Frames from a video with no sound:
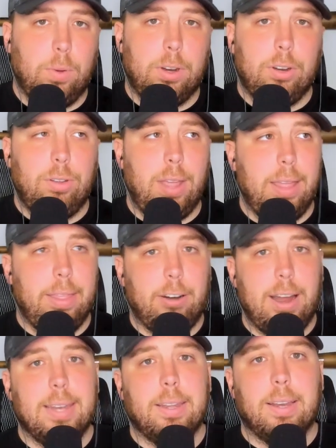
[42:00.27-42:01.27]
understand their
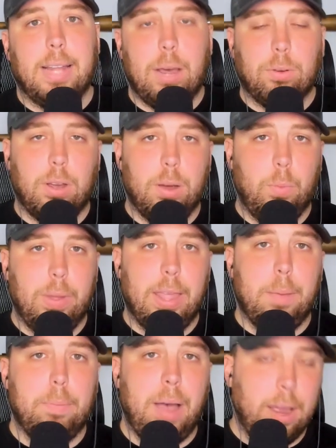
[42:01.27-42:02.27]
ideal outcome when
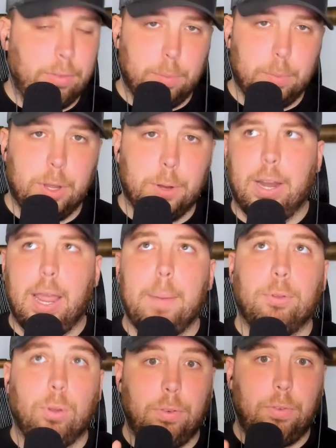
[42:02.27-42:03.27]
they buy from you.
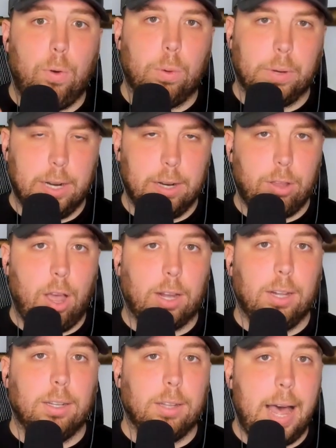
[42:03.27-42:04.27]
Episode 4, we're going to talk
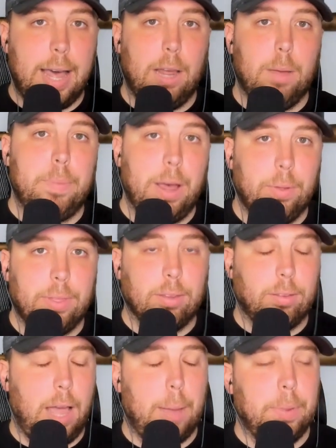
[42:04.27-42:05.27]
a lot about
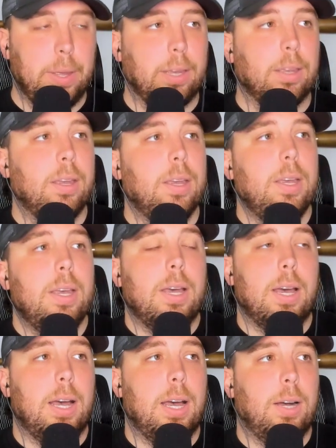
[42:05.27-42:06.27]
this topic
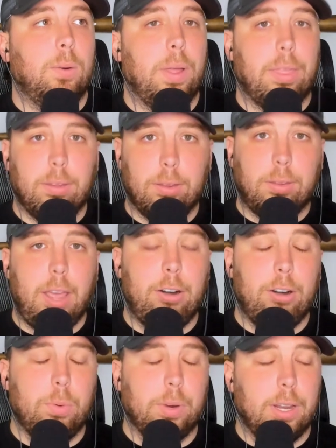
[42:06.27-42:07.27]
with
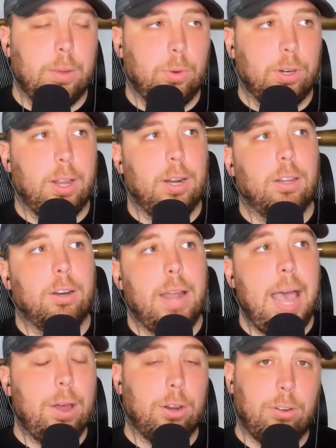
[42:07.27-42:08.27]
Sarah. We're gonna learn
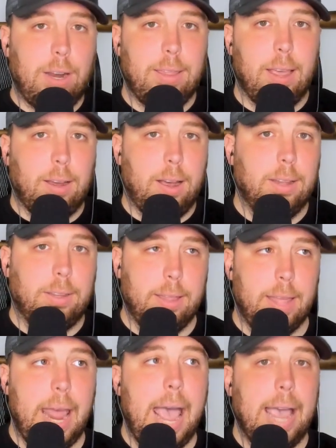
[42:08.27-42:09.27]
how to create that content
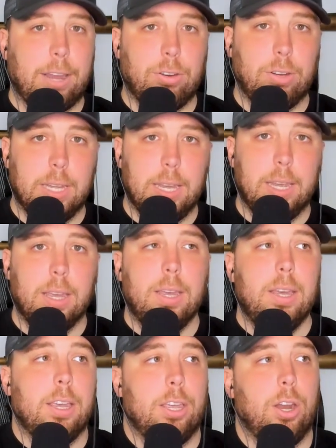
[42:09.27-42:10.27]
that actually
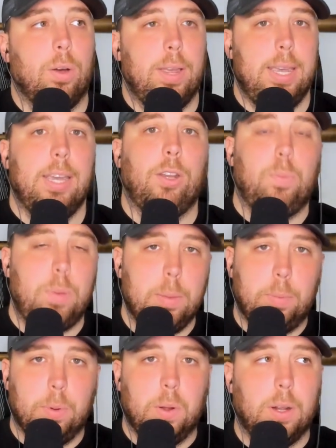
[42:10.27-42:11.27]
hits
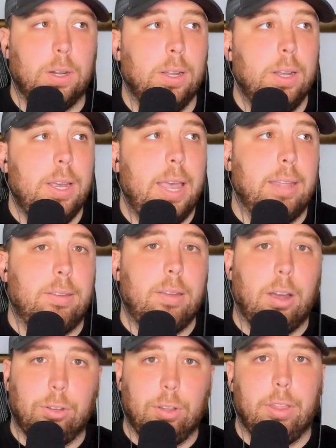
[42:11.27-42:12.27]
people and
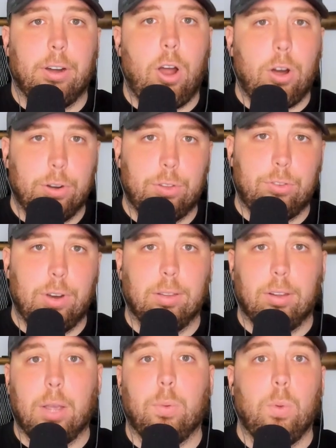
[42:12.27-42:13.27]
tugs on their
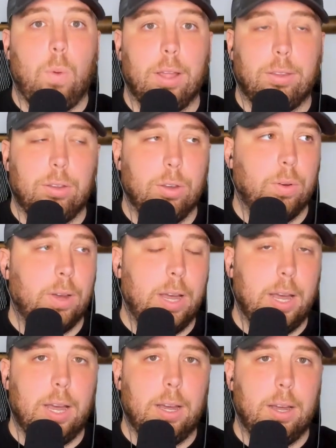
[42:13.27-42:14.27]
heartstrings like we want to
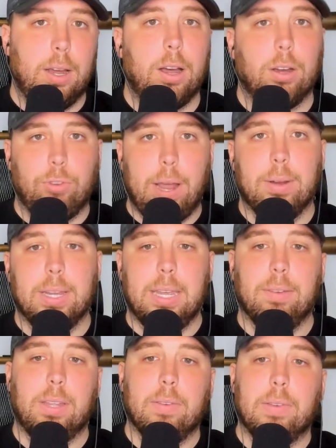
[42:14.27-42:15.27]
around a
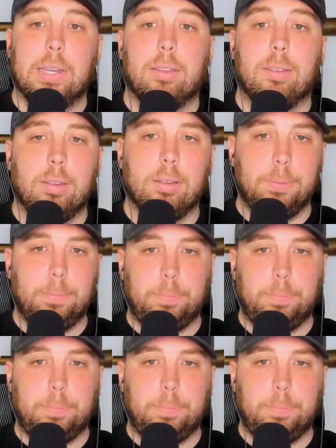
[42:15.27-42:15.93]
gift giving season.